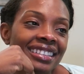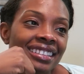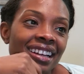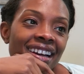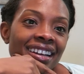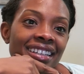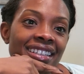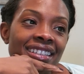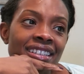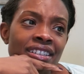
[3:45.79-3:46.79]
In
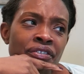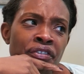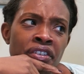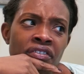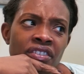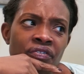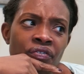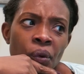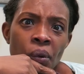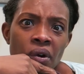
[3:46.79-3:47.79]
like
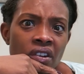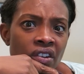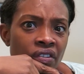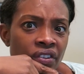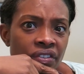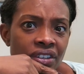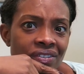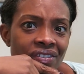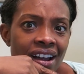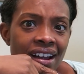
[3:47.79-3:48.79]
54 or
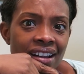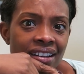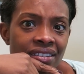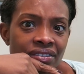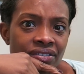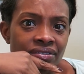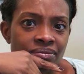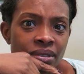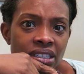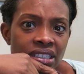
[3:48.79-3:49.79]
55
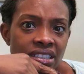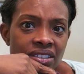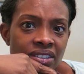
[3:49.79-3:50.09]
minutes.